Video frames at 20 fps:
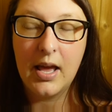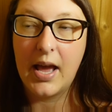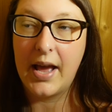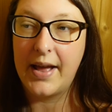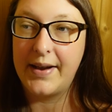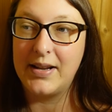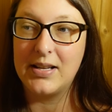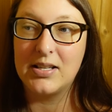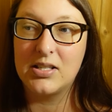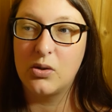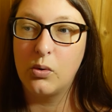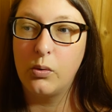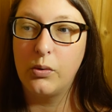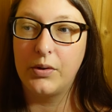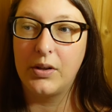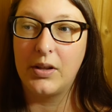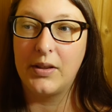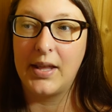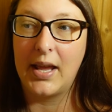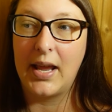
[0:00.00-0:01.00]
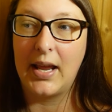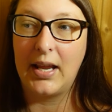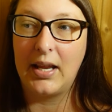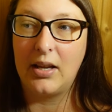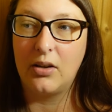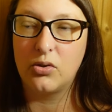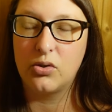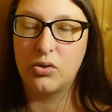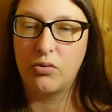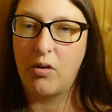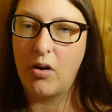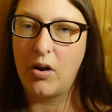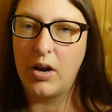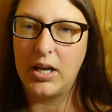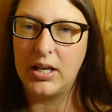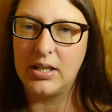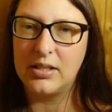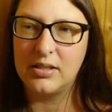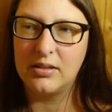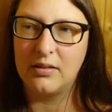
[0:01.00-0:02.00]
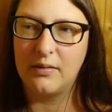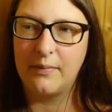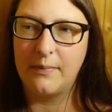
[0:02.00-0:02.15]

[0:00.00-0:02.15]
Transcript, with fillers: And it's thought that they tried,